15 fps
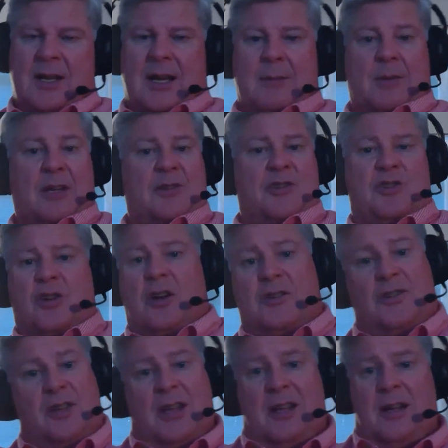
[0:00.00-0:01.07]
I'm not in
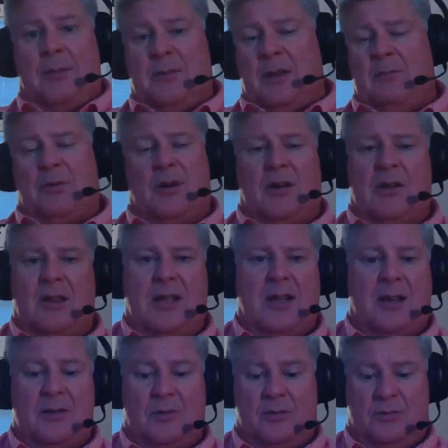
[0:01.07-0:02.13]
charge of that. I'm not part of
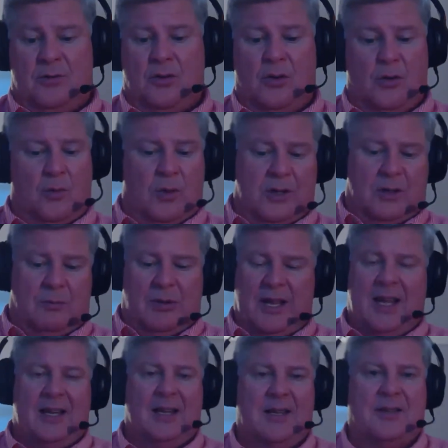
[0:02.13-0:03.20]
that. I don't know what the
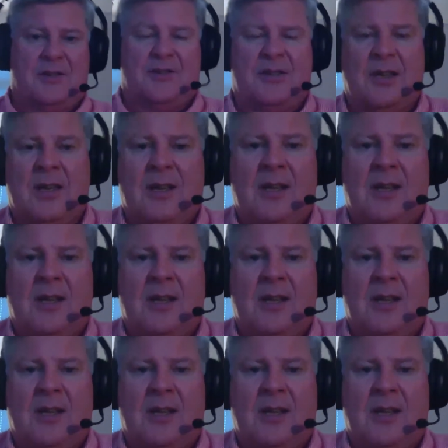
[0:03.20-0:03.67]
plan is,